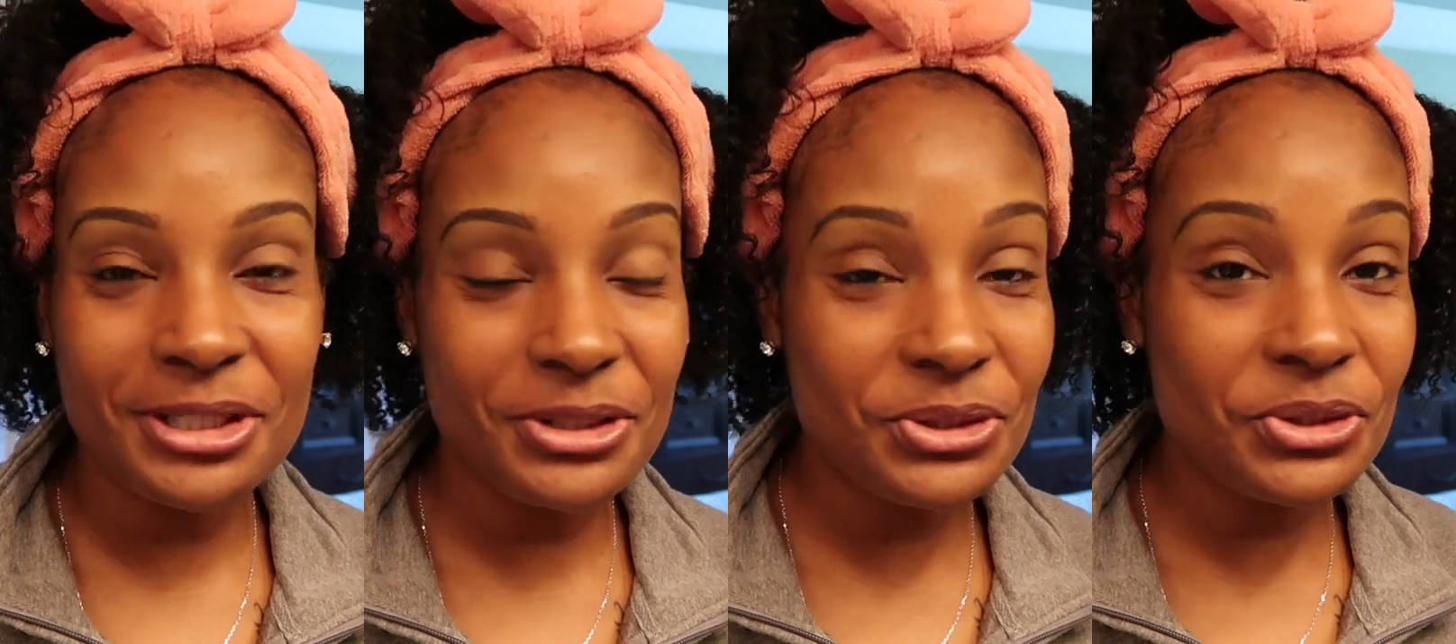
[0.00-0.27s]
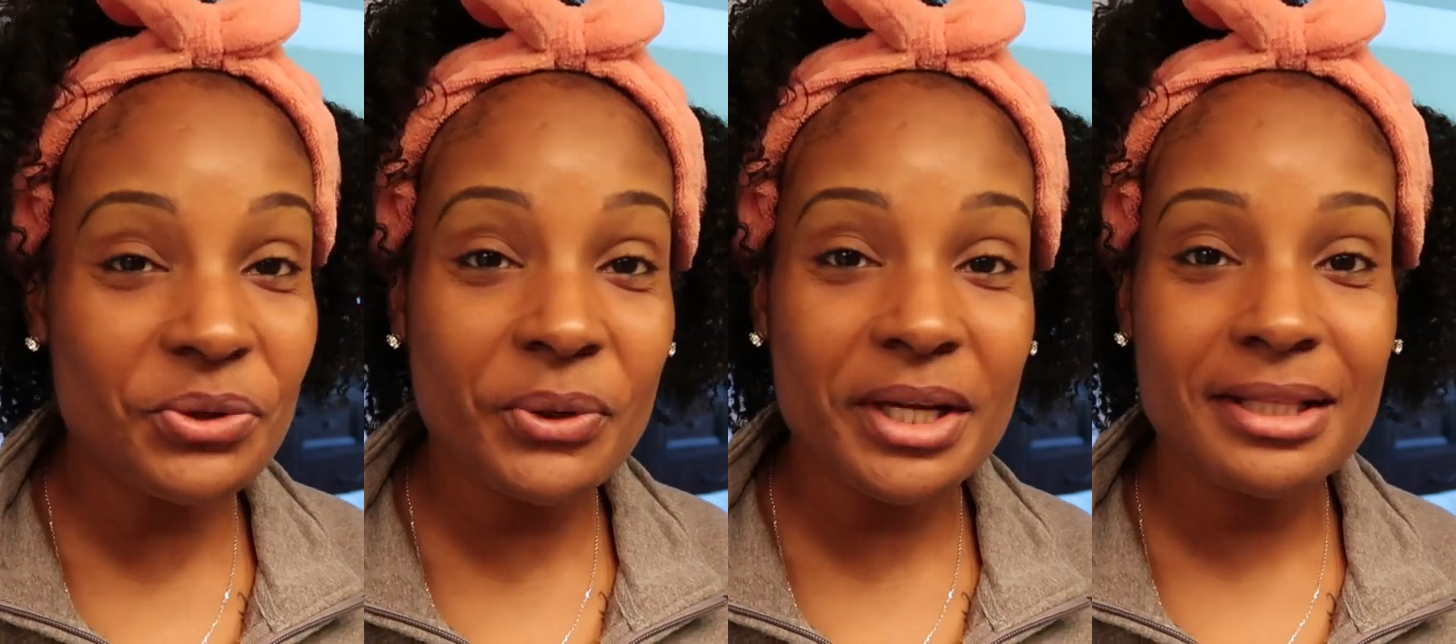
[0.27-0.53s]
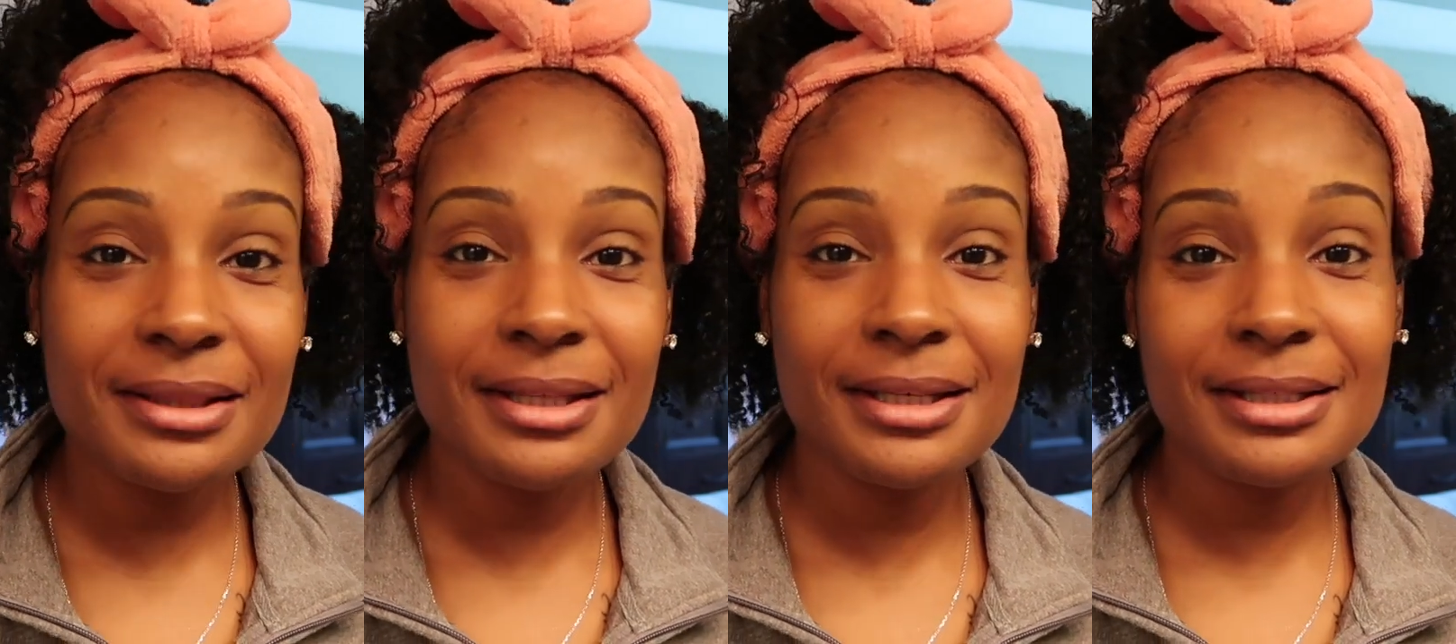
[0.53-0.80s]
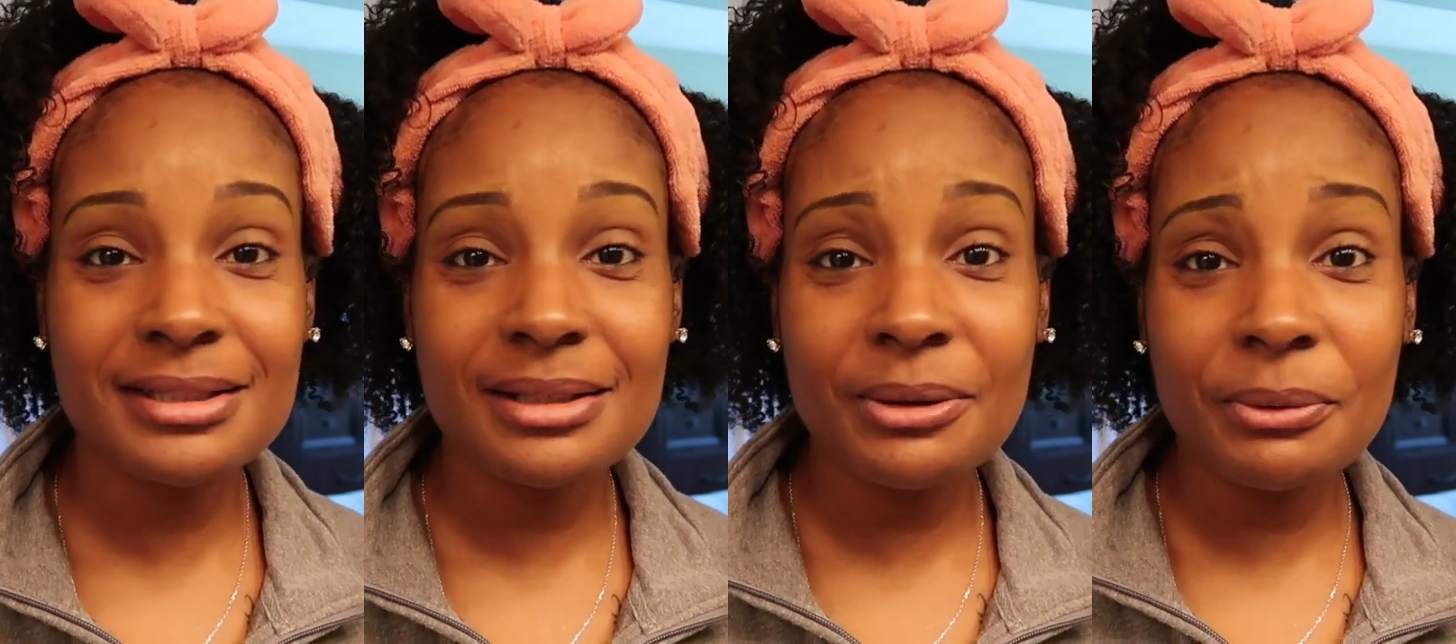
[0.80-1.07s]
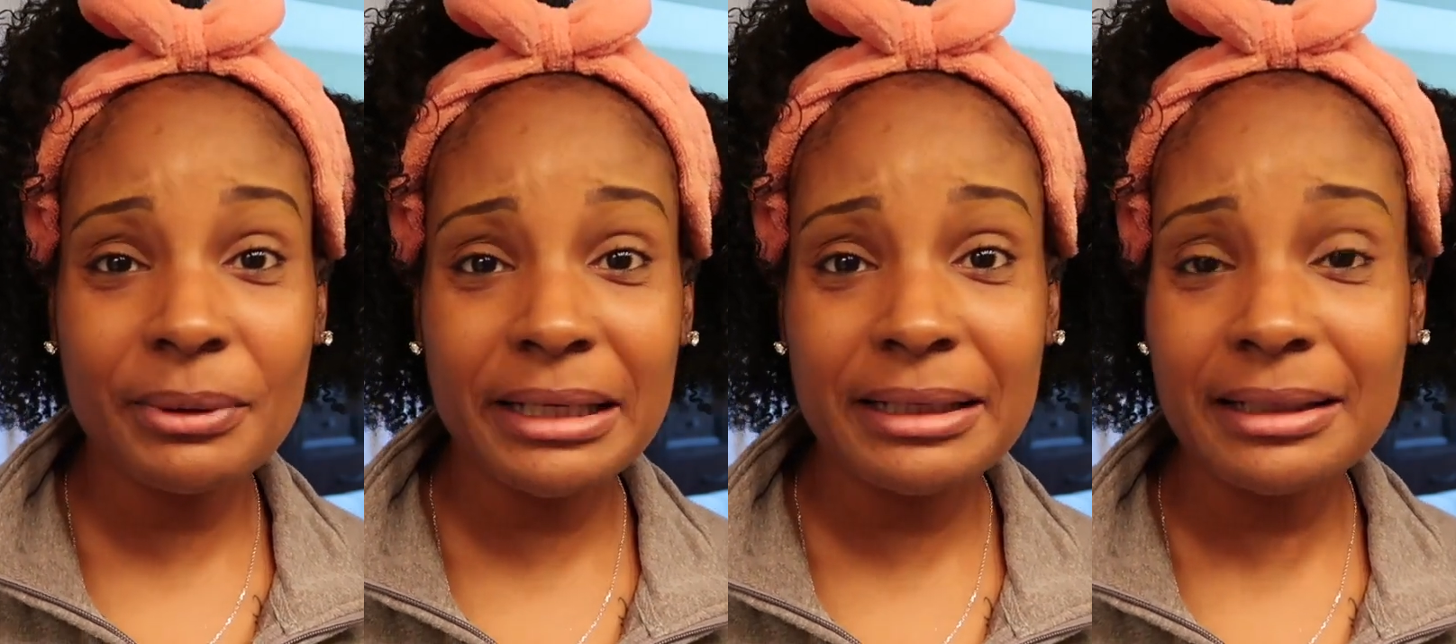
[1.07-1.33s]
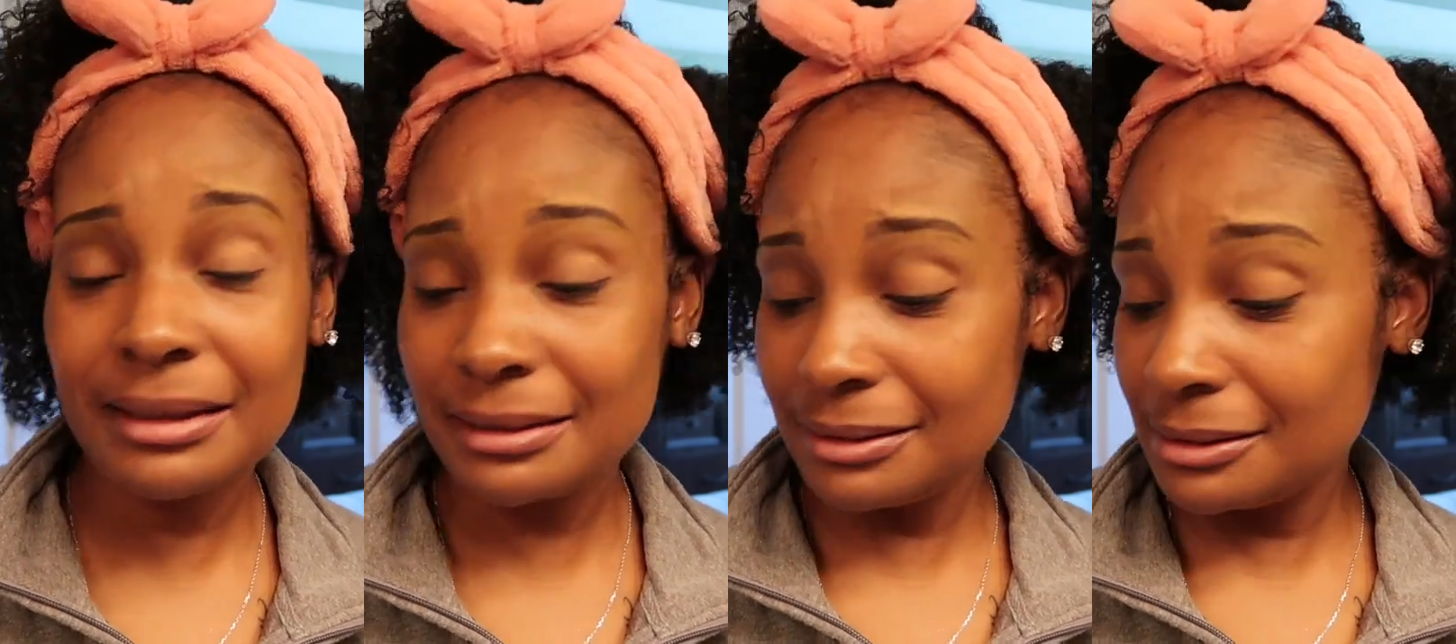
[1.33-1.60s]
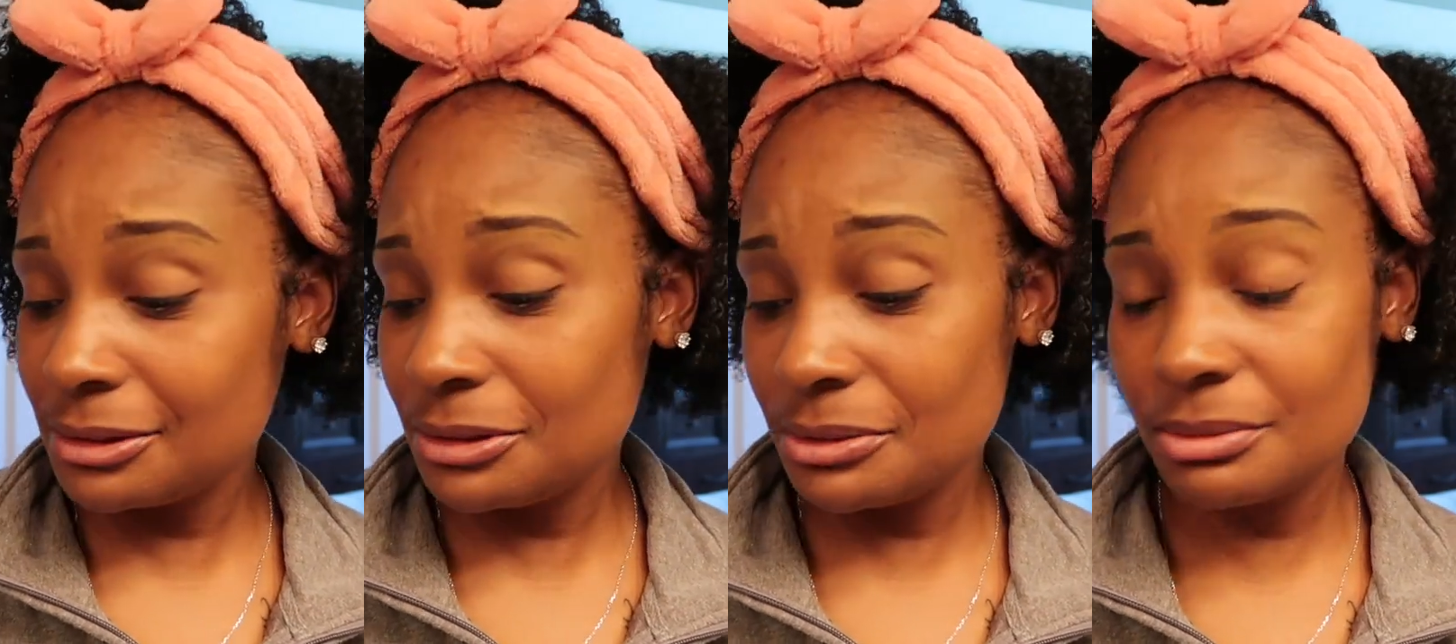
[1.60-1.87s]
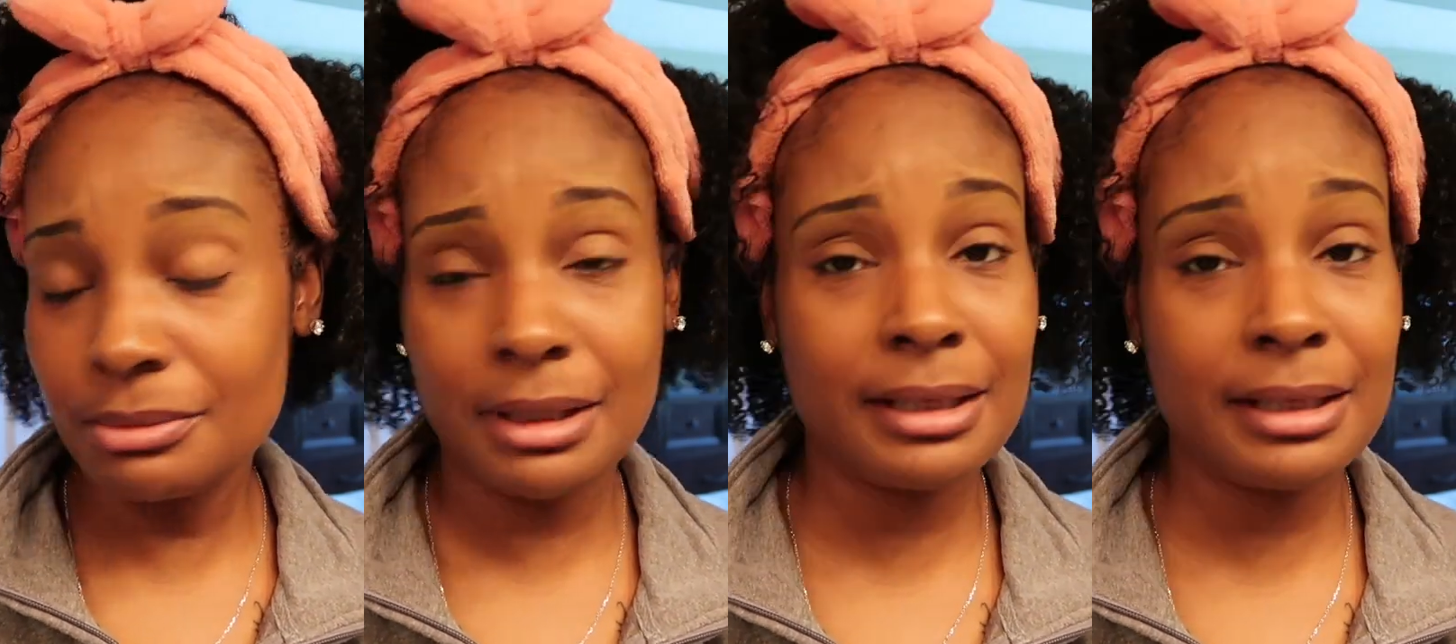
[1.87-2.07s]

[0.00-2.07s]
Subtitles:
enjoyed this quick little,